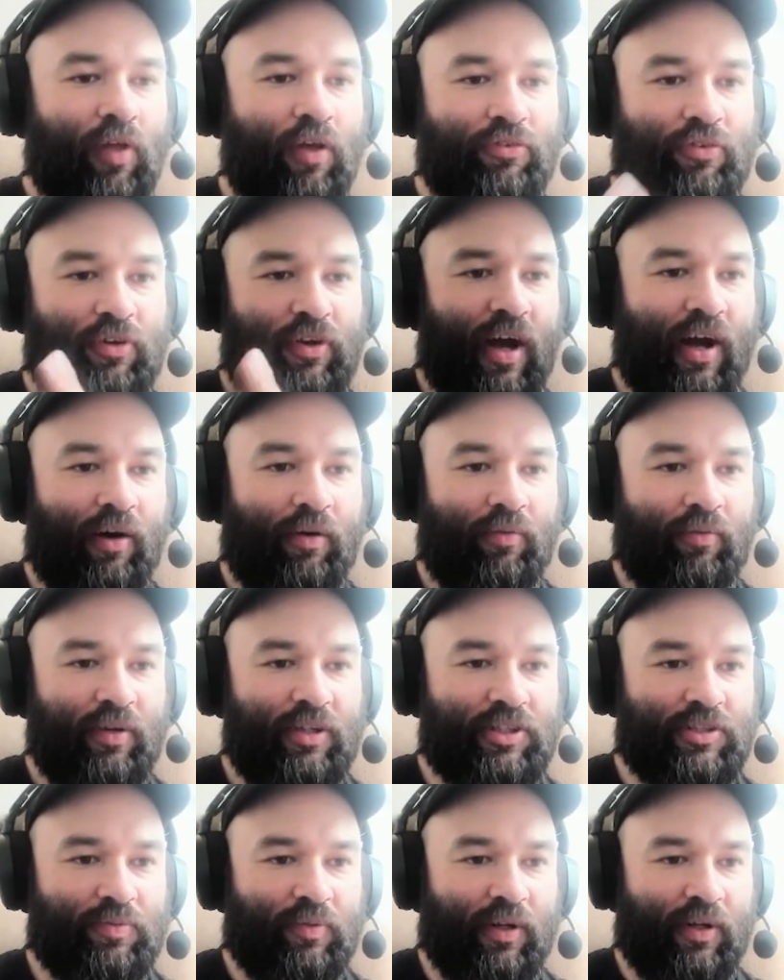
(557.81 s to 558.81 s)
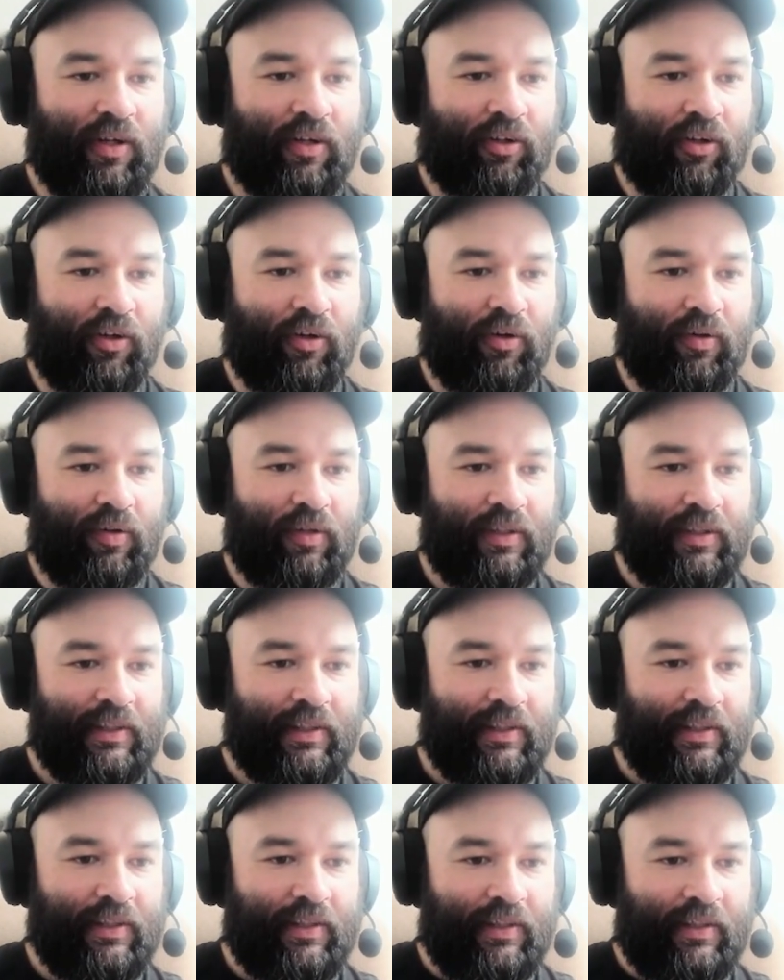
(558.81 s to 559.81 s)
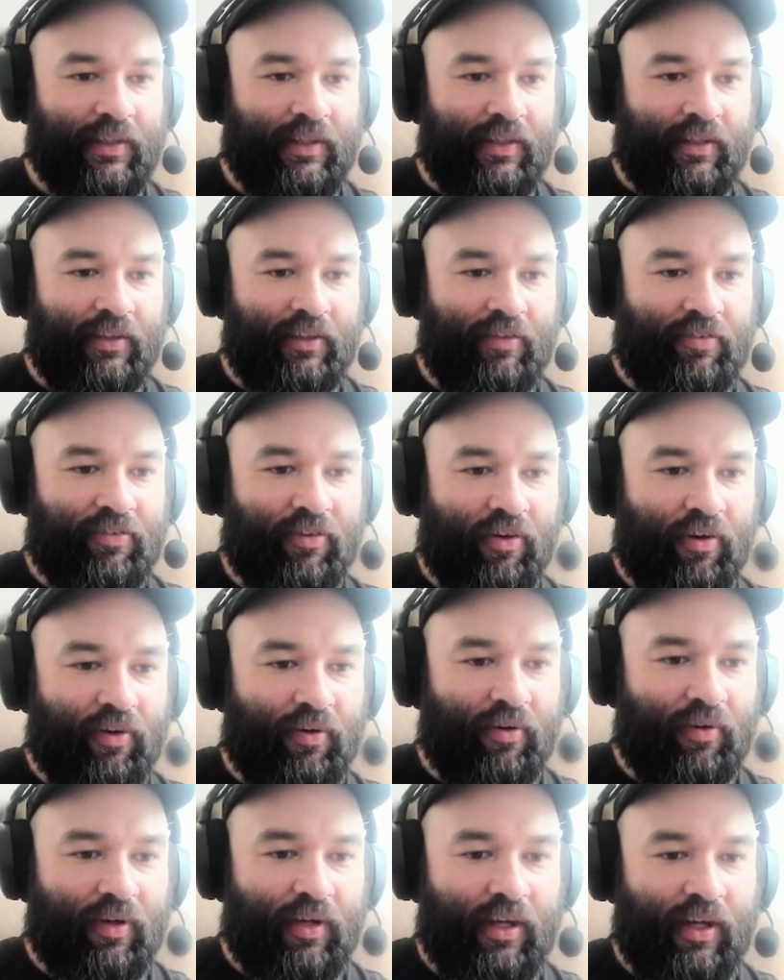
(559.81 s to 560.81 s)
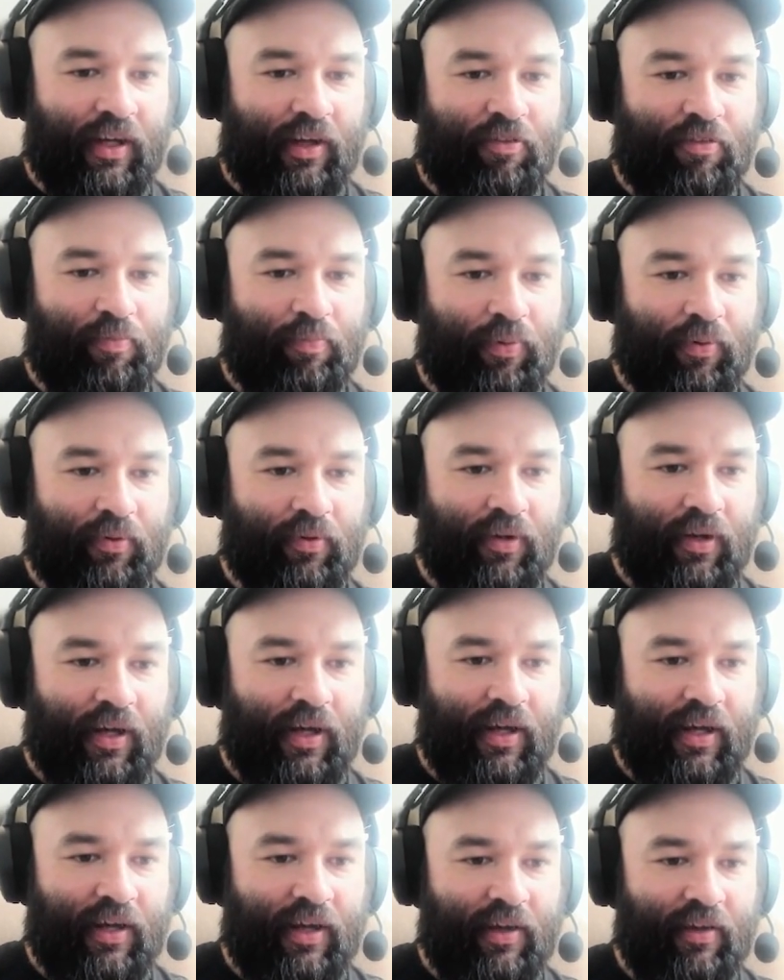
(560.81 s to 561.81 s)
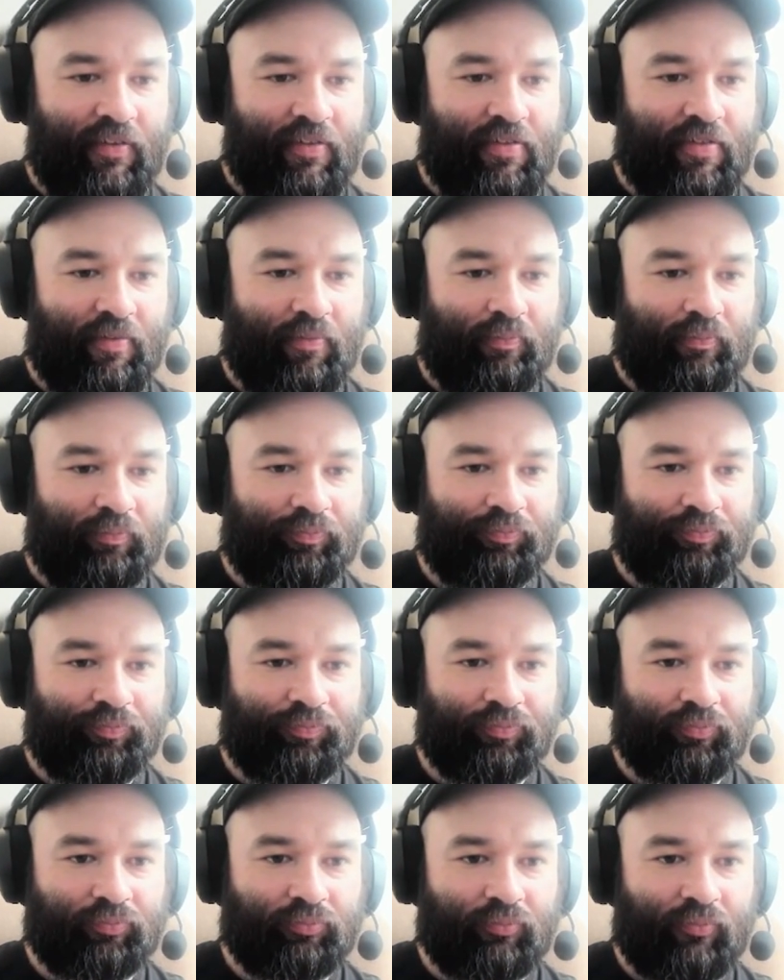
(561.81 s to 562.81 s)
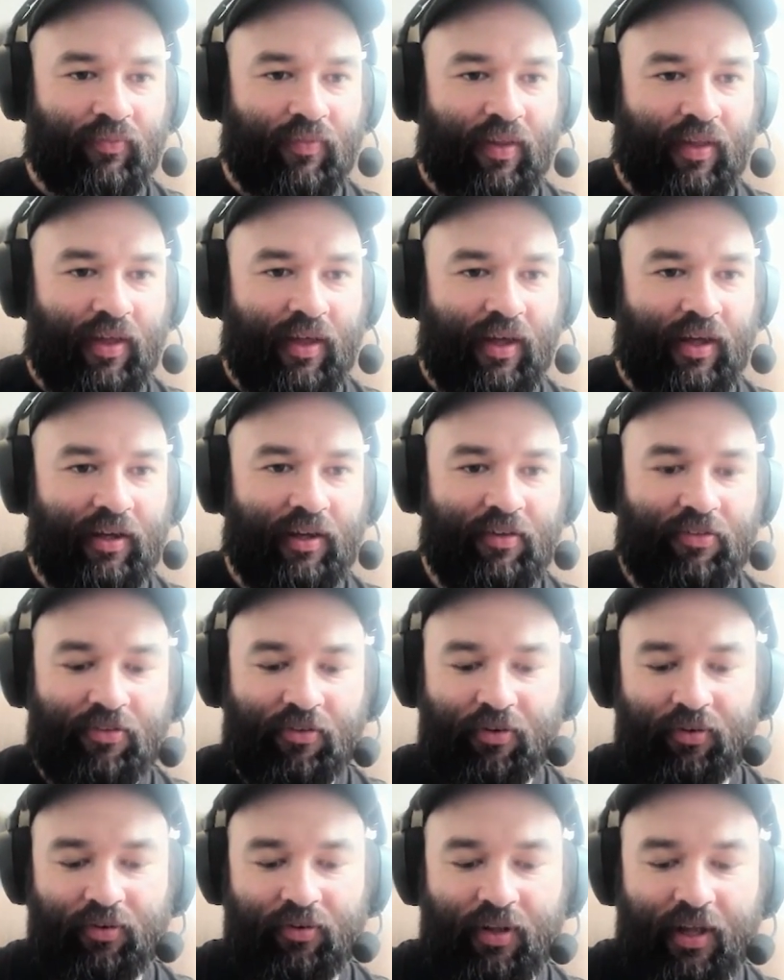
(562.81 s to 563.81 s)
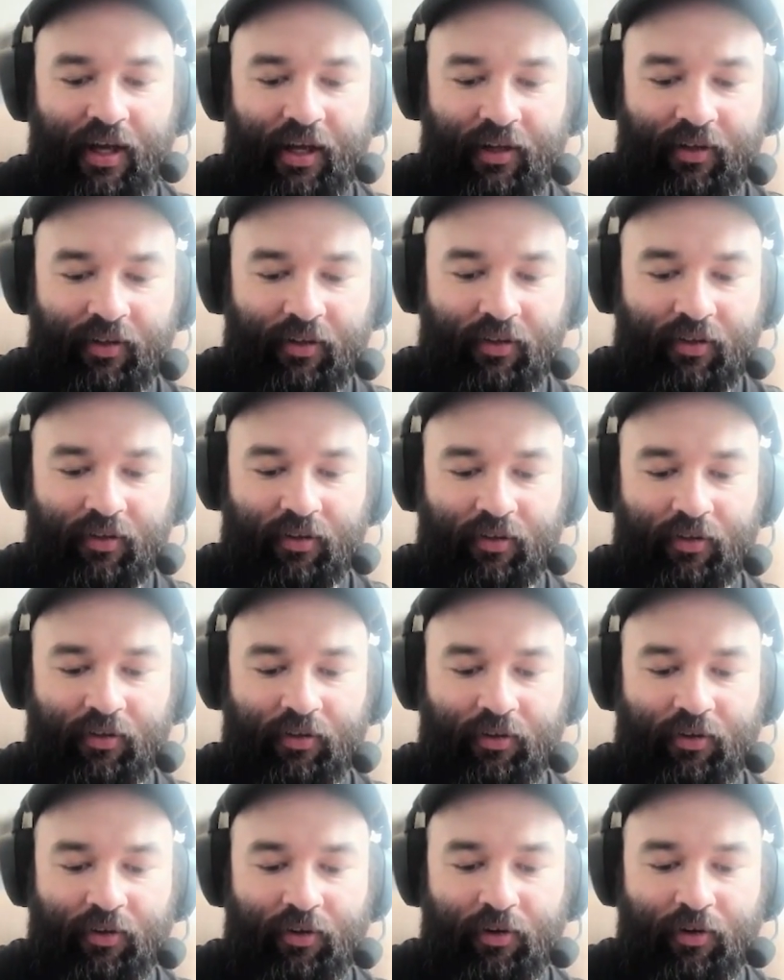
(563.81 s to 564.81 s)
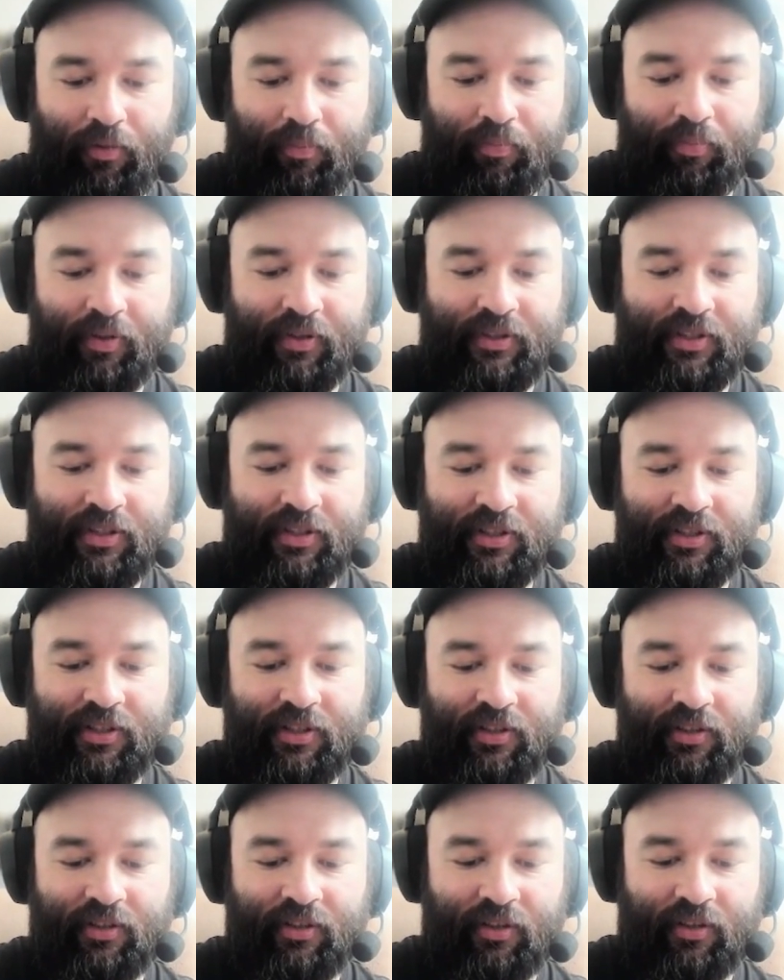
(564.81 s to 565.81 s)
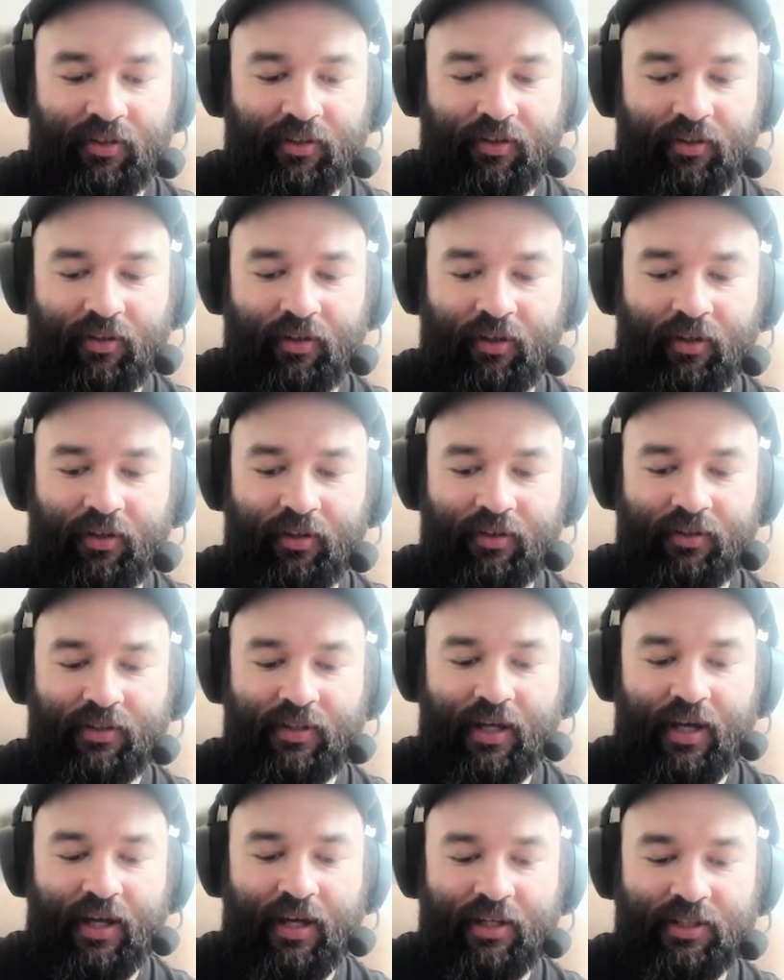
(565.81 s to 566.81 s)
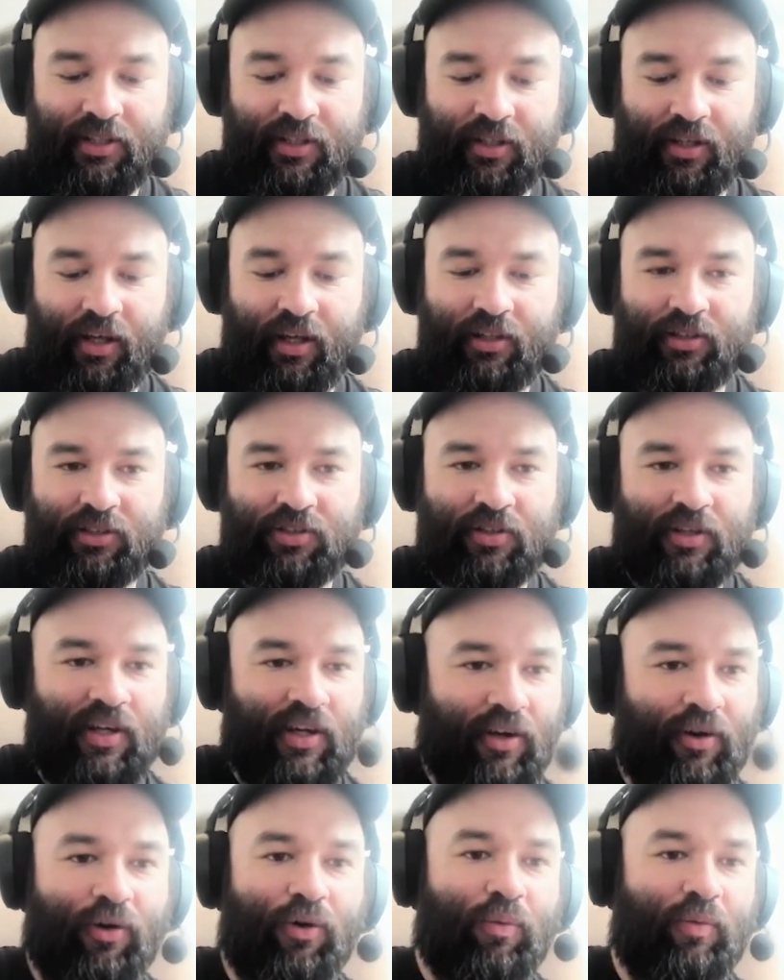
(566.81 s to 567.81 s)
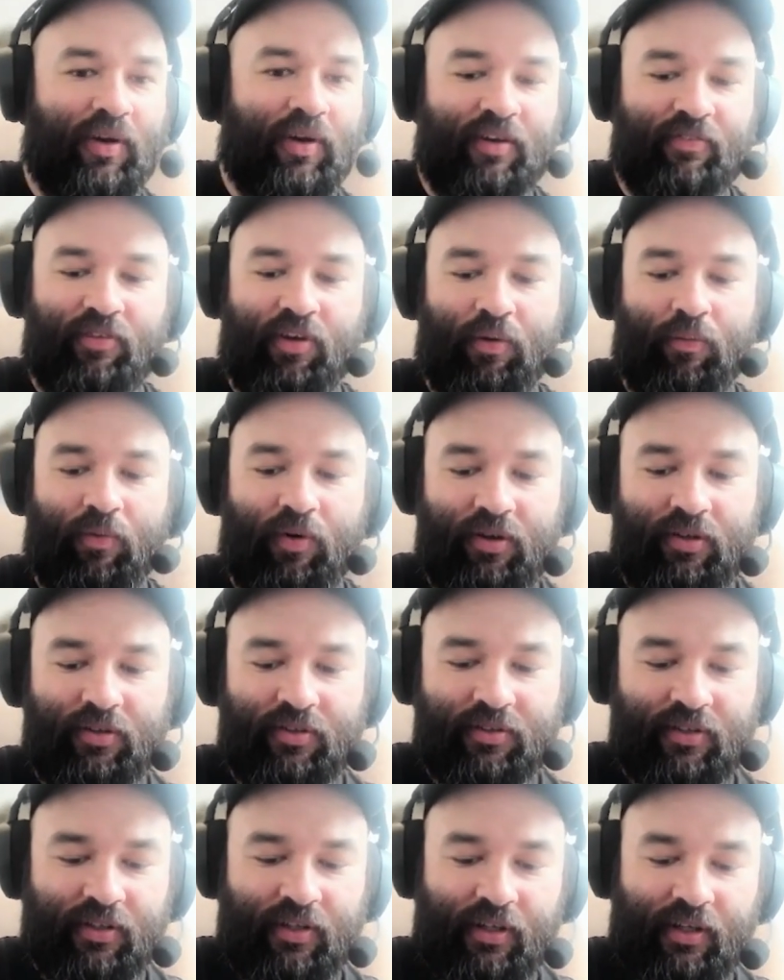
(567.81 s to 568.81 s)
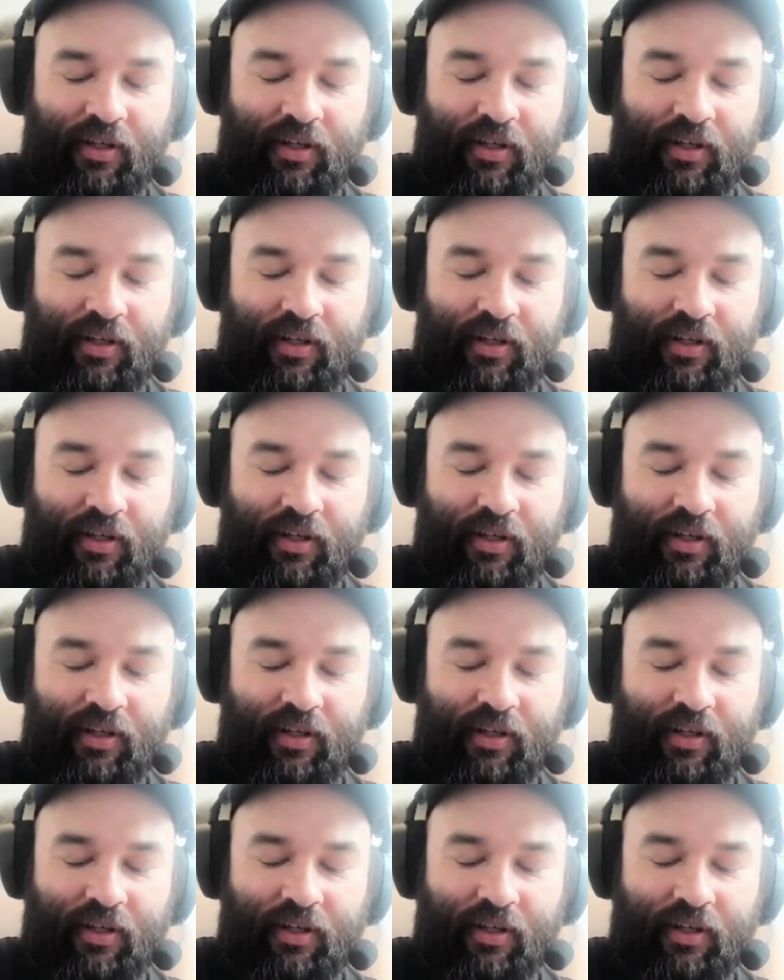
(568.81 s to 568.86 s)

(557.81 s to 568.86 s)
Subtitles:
So now we just want to go, let's go export as, and let's call that competition dash entry or whatever you want,